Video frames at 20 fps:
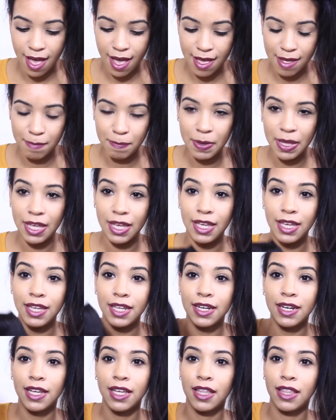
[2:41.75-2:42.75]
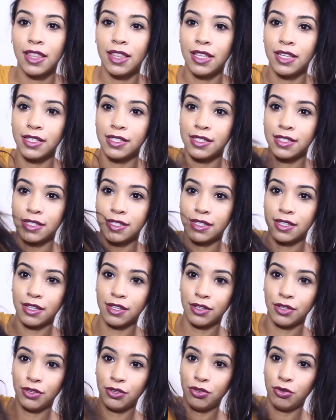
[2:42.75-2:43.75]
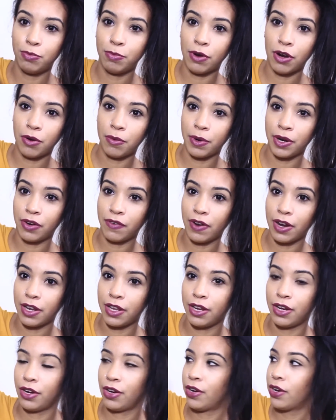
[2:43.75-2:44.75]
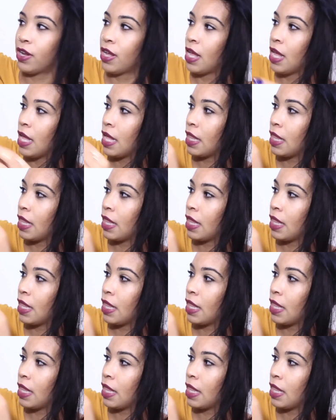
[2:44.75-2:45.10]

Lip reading: I made this U-part wig right here.